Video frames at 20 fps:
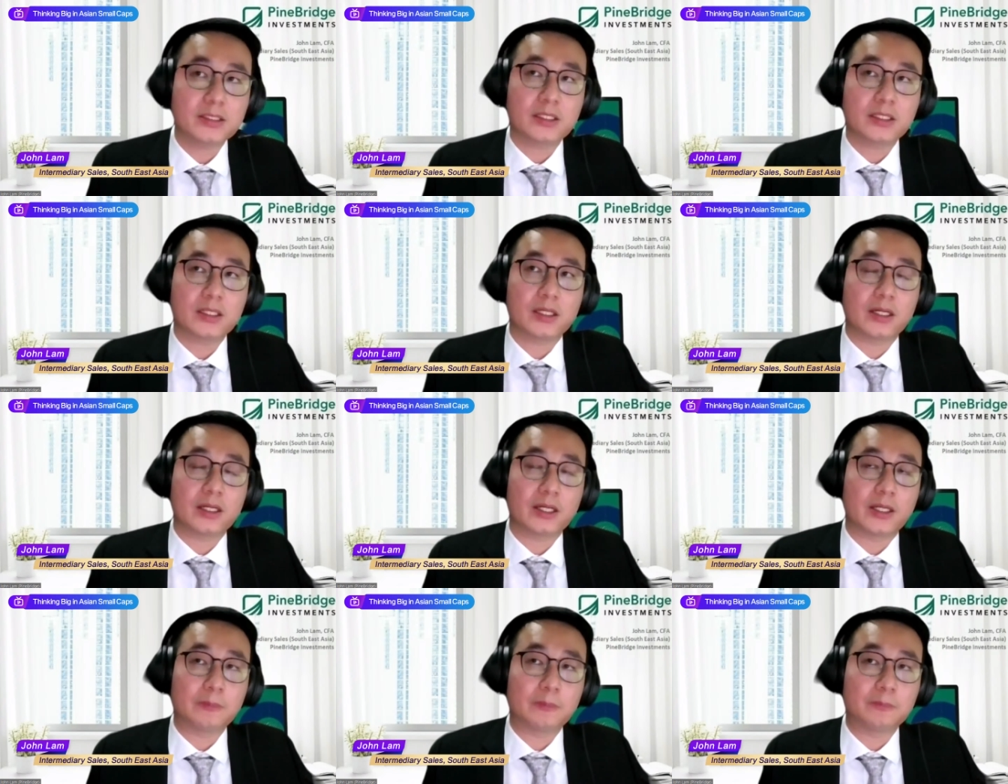
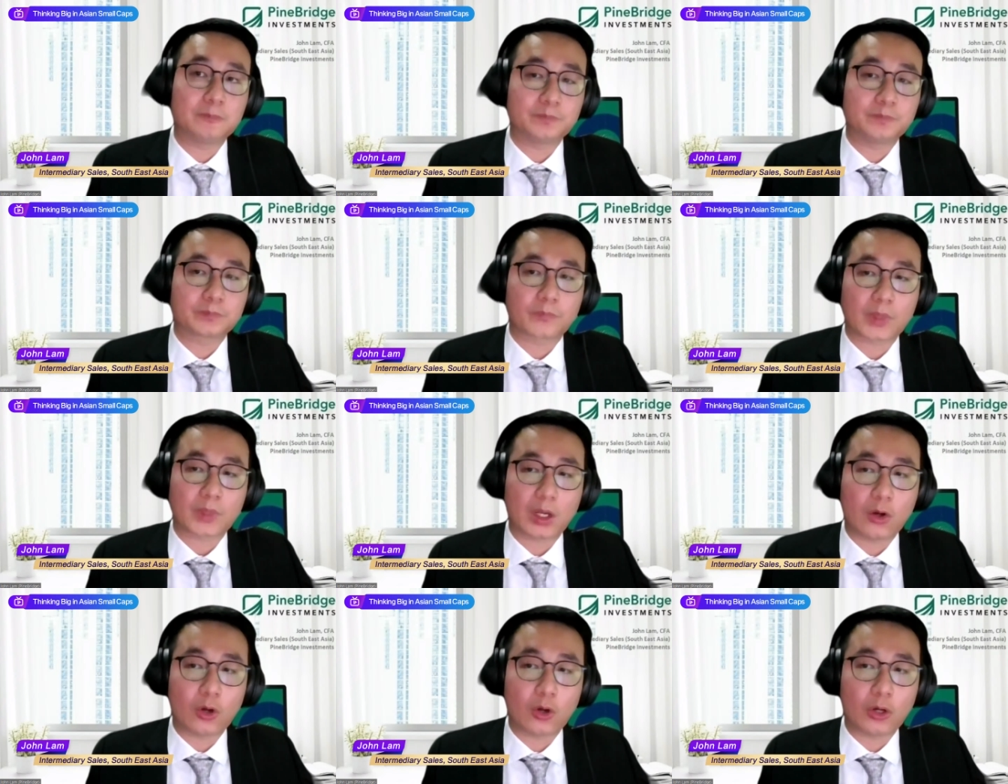
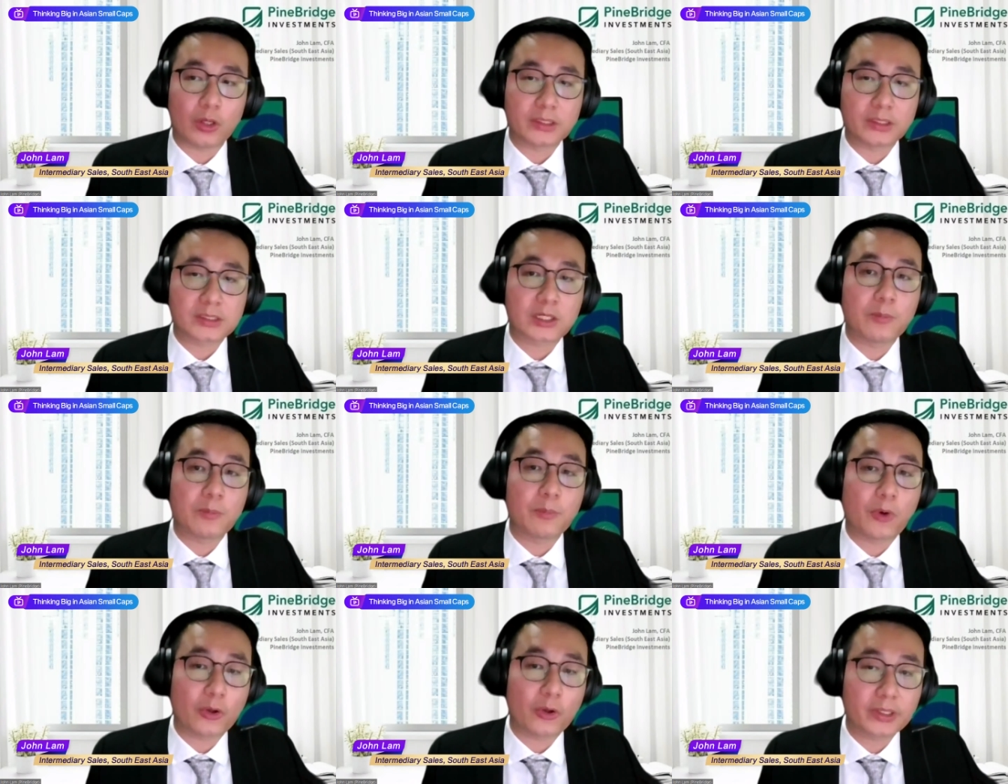on
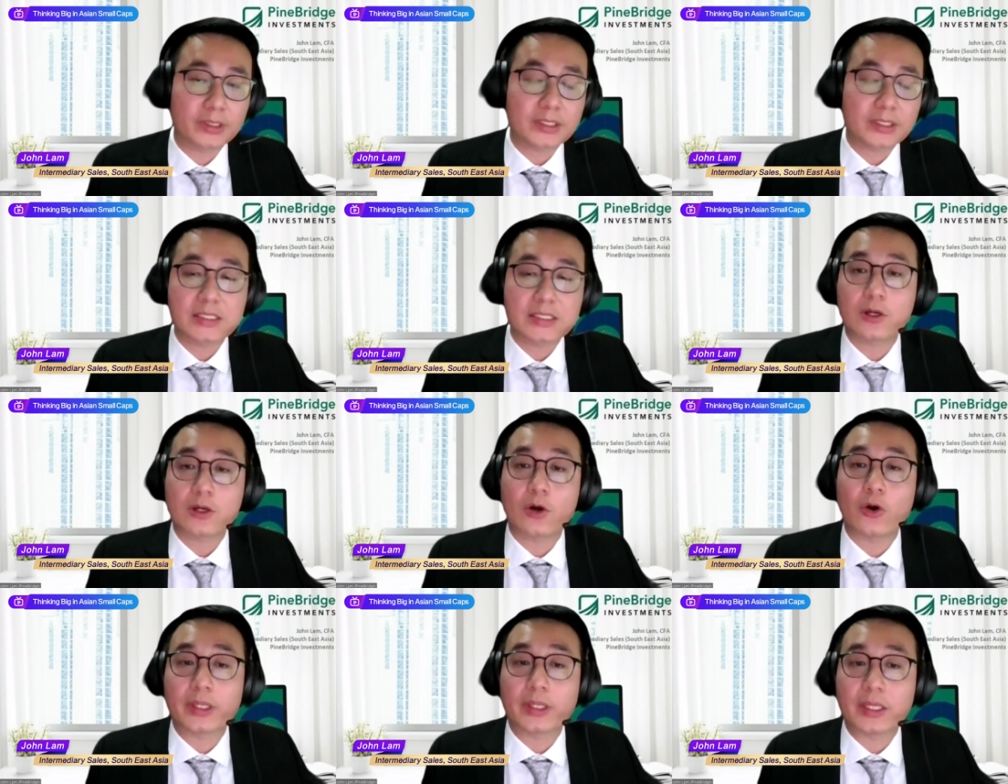commodities,
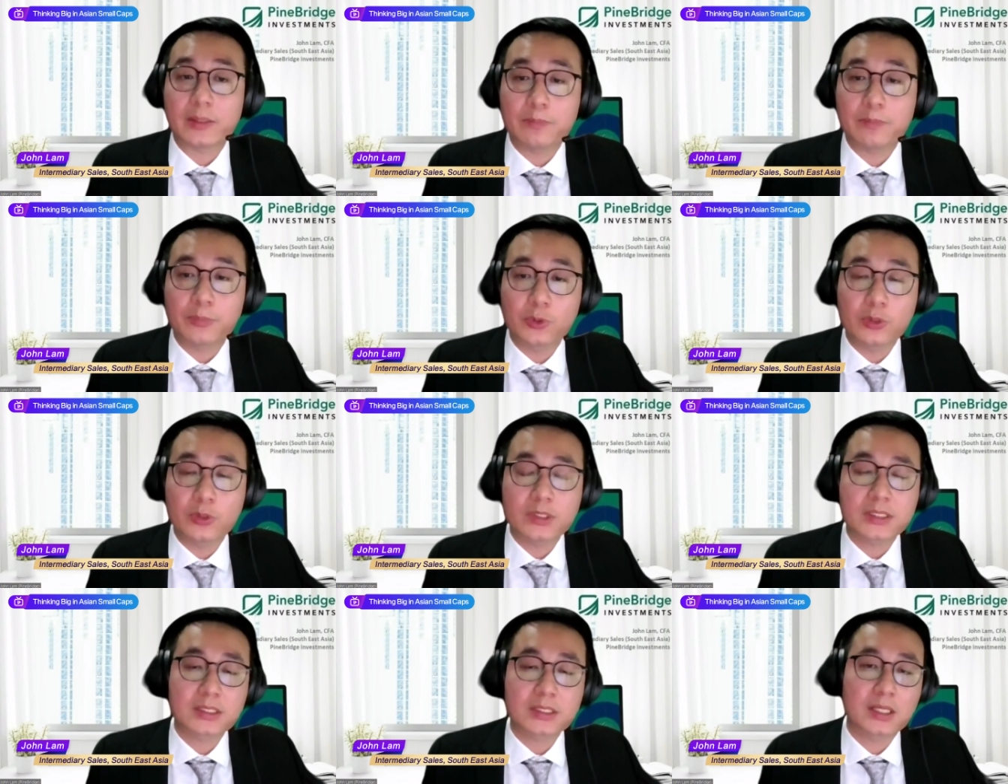on
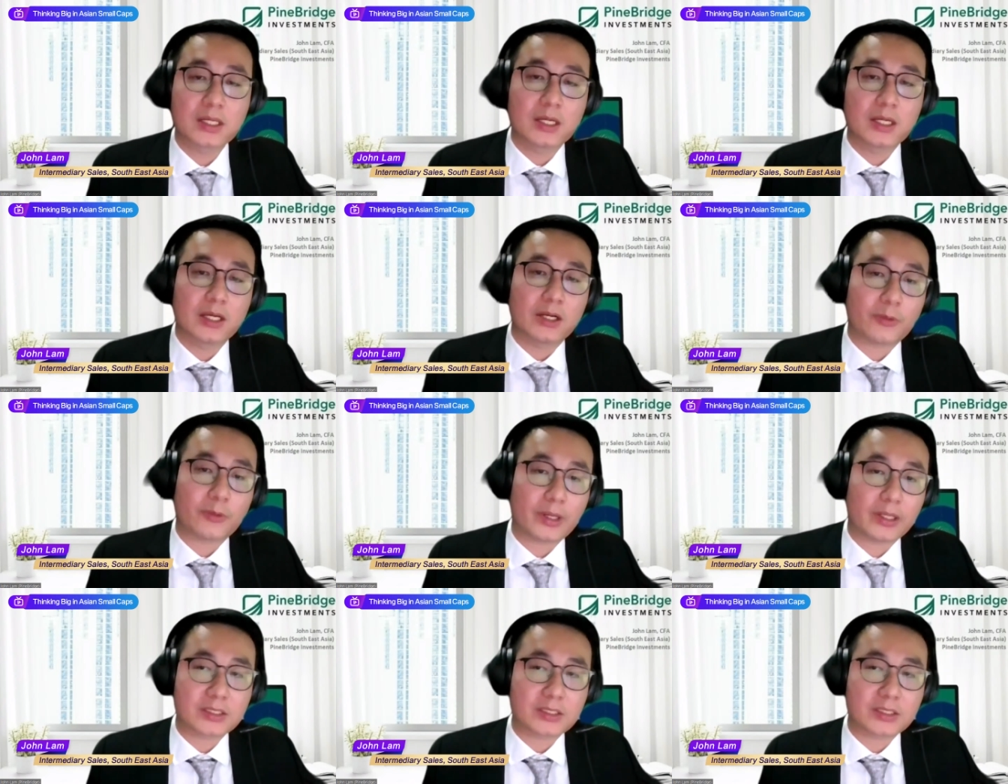inputs, right?